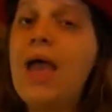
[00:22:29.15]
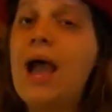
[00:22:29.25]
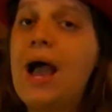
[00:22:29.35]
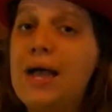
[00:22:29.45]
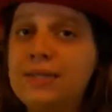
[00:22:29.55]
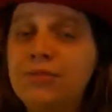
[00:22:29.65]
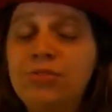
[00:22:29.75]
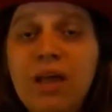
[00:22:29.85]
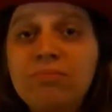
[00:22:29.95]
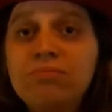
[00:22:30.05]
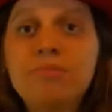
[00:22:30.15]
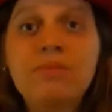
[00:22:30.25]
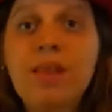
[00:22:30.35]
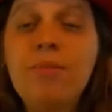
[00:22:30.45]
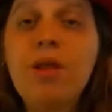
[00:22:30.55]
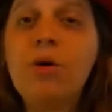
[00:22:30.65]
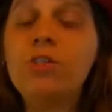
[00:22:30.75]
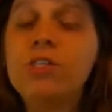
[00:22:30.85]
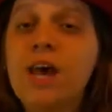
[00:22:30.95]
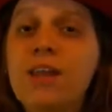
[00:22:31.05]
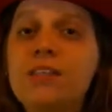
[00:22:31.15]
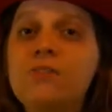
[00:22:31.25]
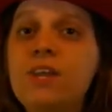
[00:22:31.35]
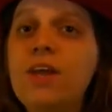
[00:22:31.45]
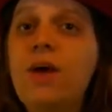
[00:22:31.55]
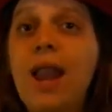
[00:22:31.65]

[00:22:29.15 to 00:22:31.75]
And yeah, let me know what you thought of this video,